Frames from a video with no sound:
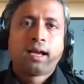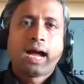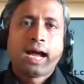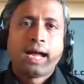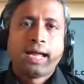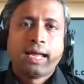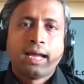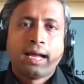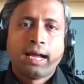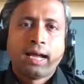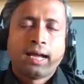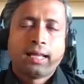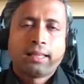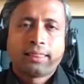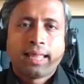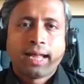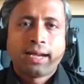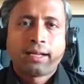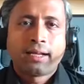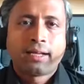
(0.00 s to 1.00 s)
I
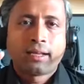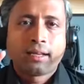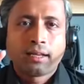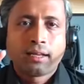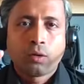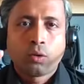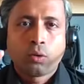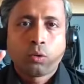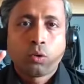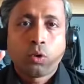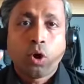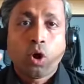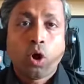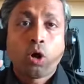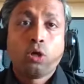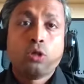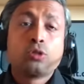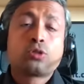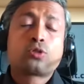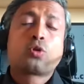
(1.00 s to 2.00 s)
that could
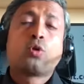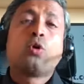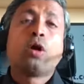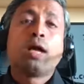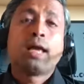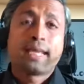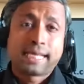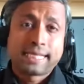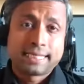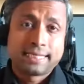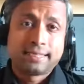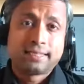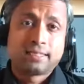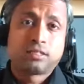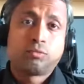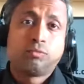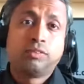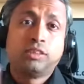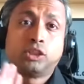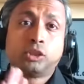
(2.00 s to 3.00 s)
also
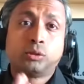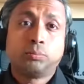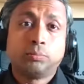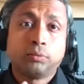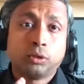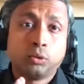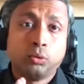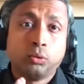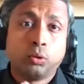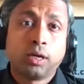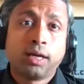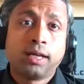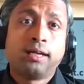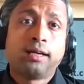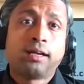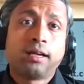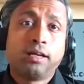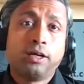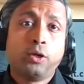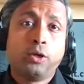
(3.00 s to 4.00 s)
exist, which you
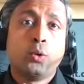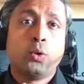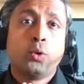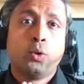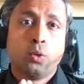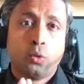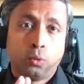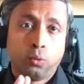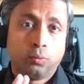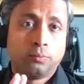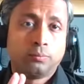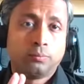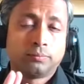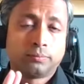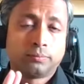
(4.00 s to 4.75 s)
currently don't know?